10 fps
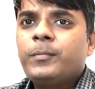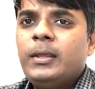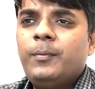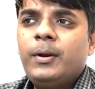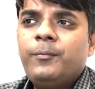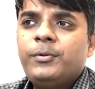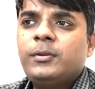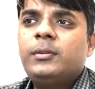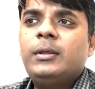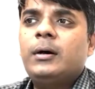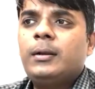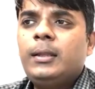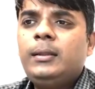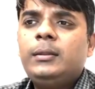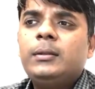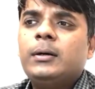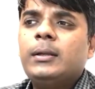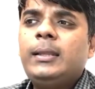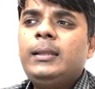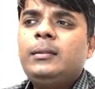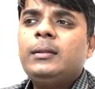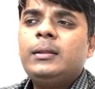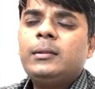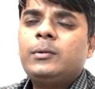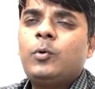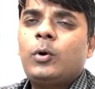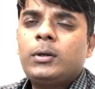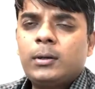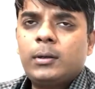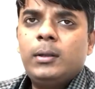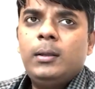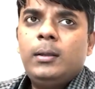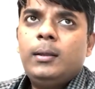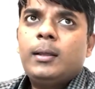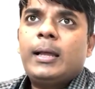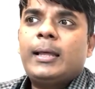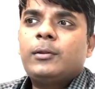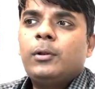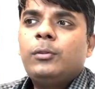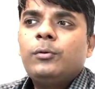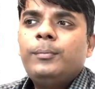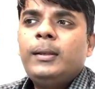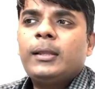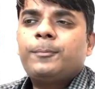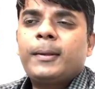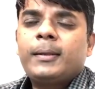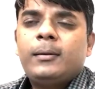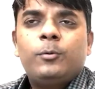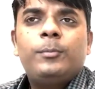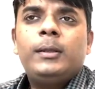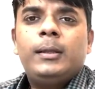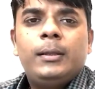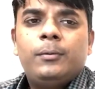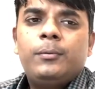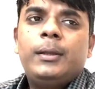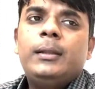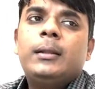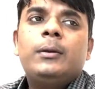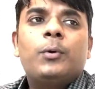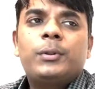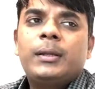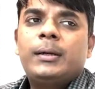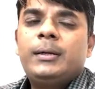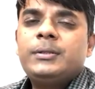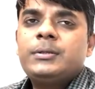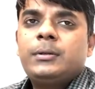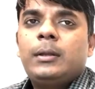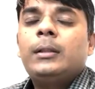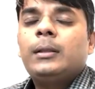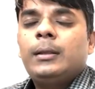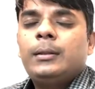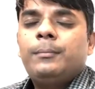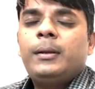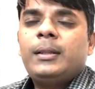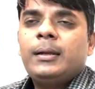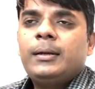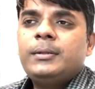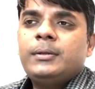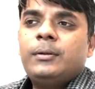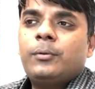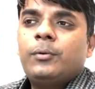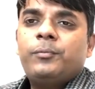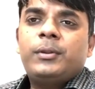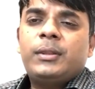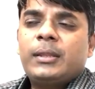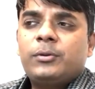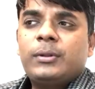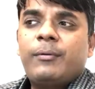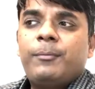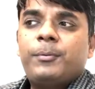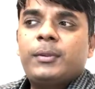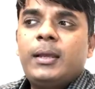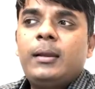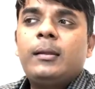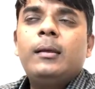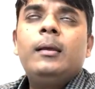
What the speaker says: event, which is earnings. Earnings in this quarter has also been expected to be in the low single digit, in the mid single digit growth with 6 to 7%.